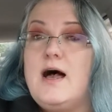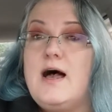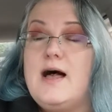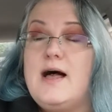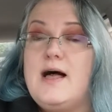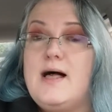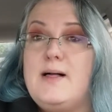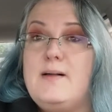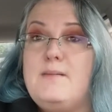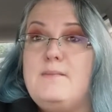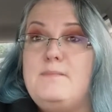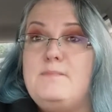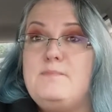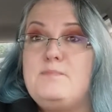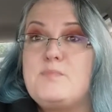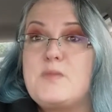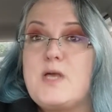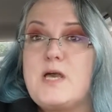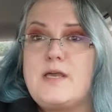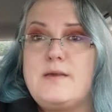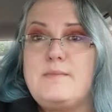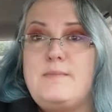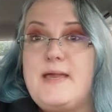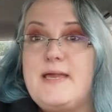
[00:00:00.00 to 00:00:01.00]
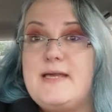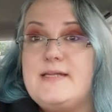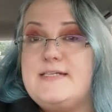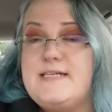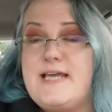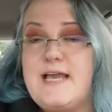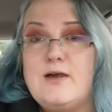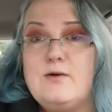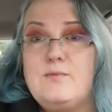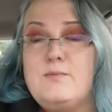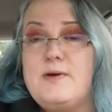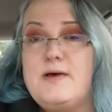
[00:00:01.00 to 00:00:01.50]
Um, I could pan
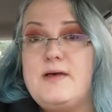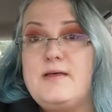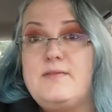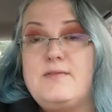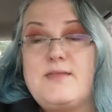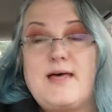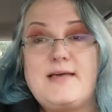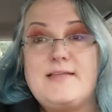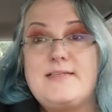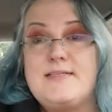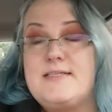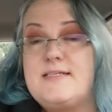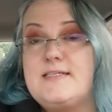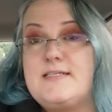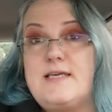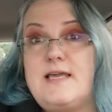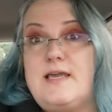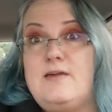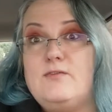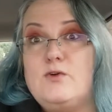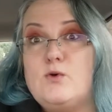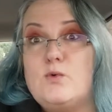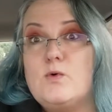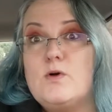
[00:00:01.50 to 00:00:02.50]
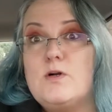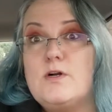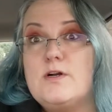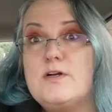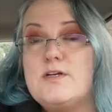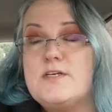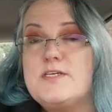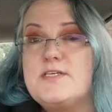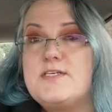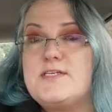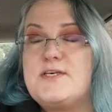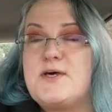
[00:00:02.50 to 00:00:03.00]
down, but that's even
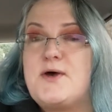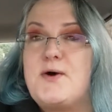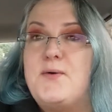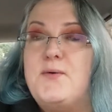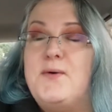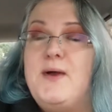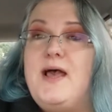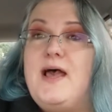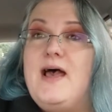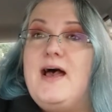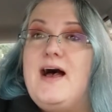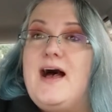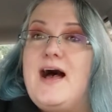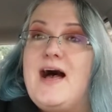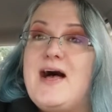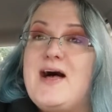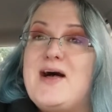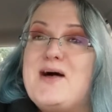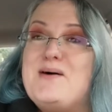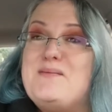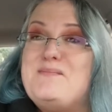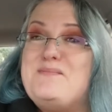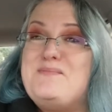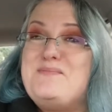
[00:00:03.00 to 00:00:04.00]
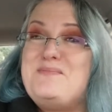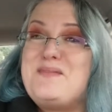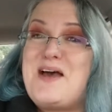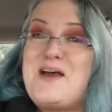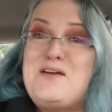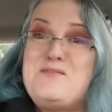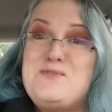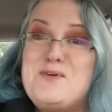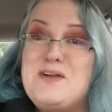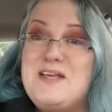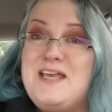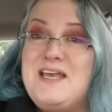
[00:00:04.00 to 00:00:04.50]
worse. So um,
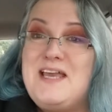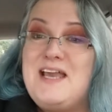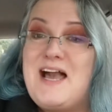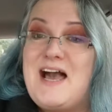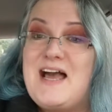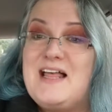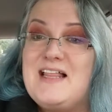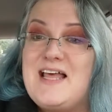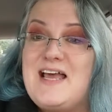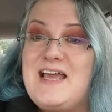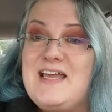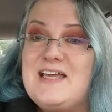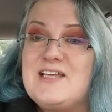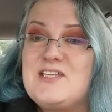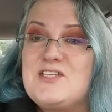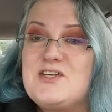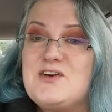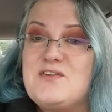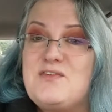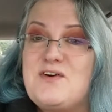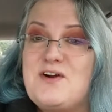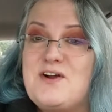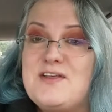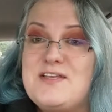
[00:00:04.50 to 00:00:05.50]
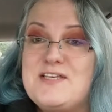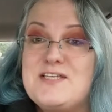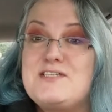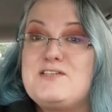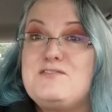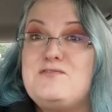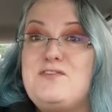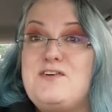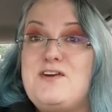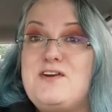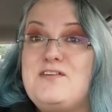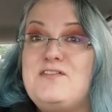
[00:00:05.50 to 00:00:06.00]
I really, I like it so far. This
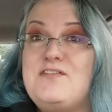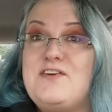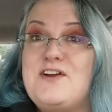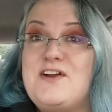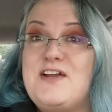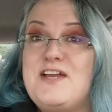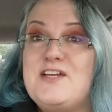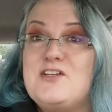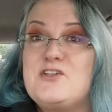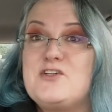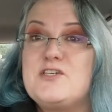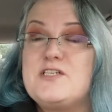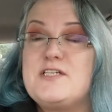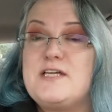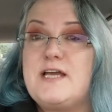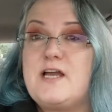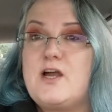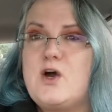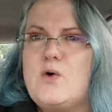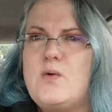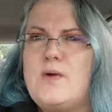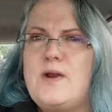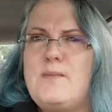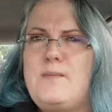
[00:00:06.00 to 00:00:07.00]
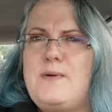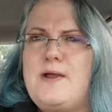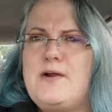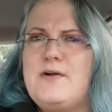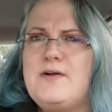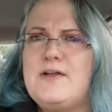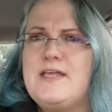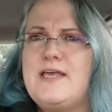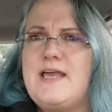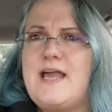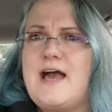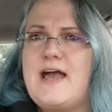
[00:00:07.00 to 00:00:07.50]
is very, very interesting. Oh, and
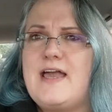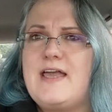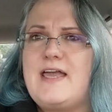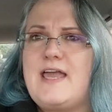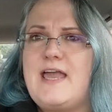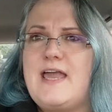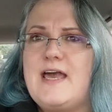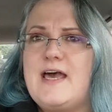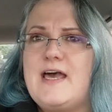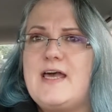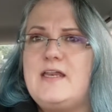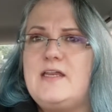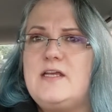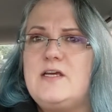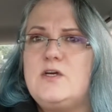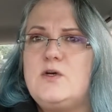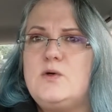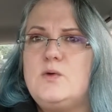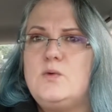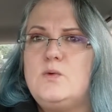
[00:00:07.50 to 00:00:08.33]
apparently I can,